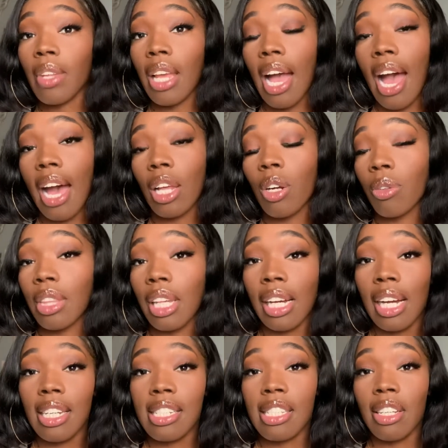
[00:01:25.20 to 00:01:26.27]
I don't think
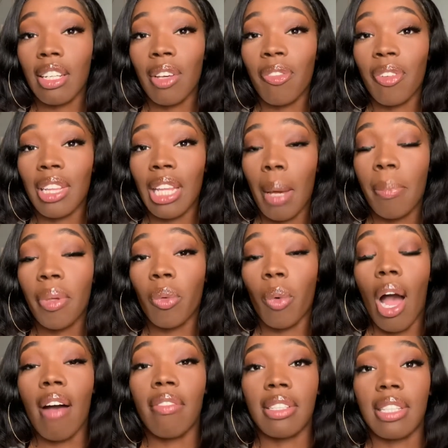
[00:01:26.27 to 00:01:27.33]
I necessarily fit that bill.
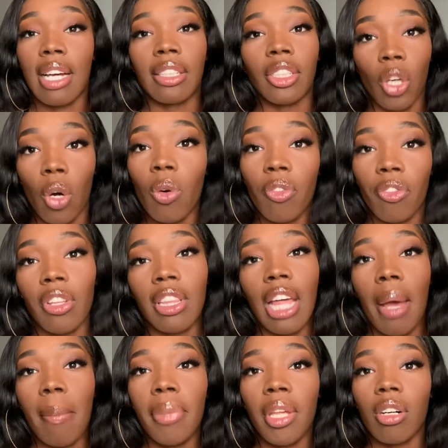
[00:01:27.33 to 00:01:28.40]
Well, obviously, I don't fit
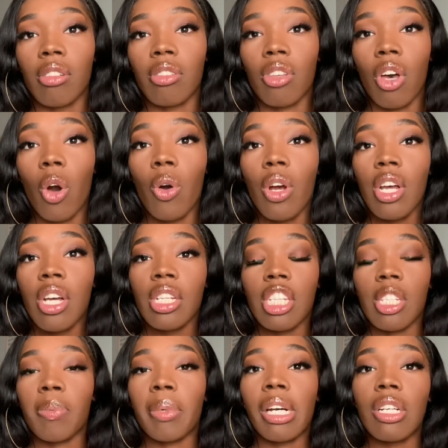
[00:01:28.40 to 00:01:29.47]
that bill. So
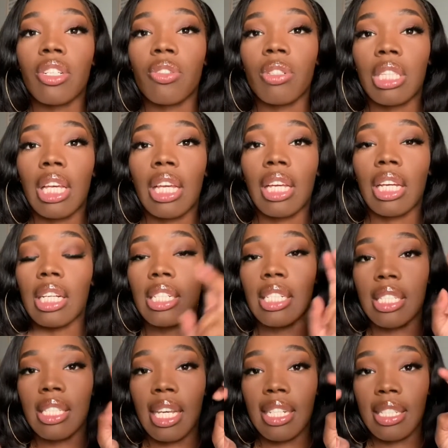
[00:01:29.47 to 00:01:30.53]
just because you think
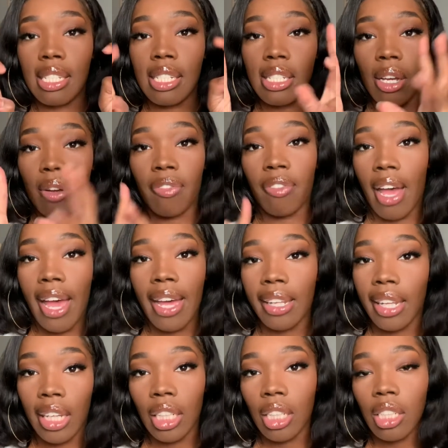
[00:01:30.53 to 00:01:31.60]
Zetas are
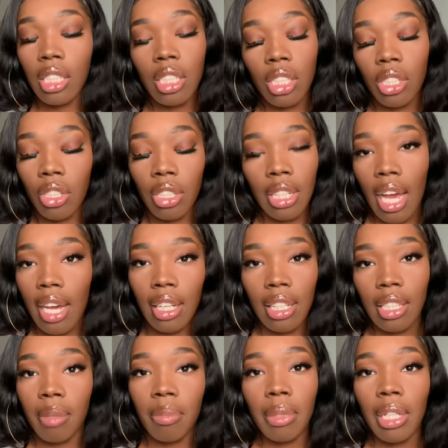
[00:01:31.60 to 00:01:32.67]
fat, like, you're not
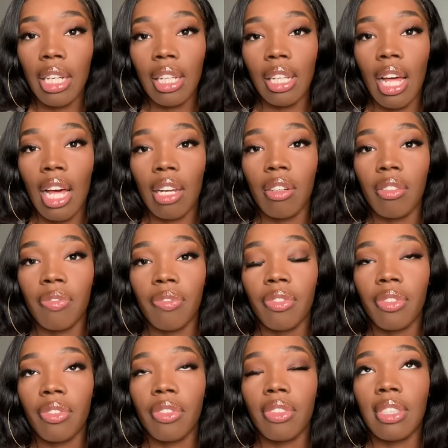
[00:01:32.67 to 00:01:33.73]
going to meet a lot of
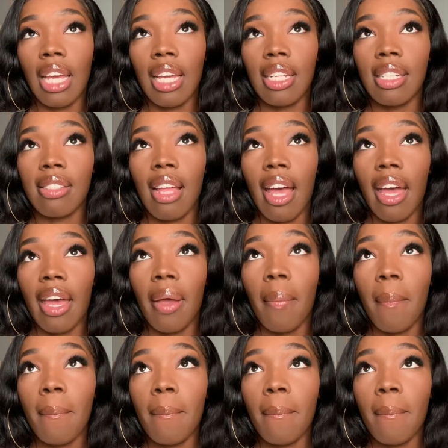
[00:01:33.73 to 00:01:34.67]
Zetas that...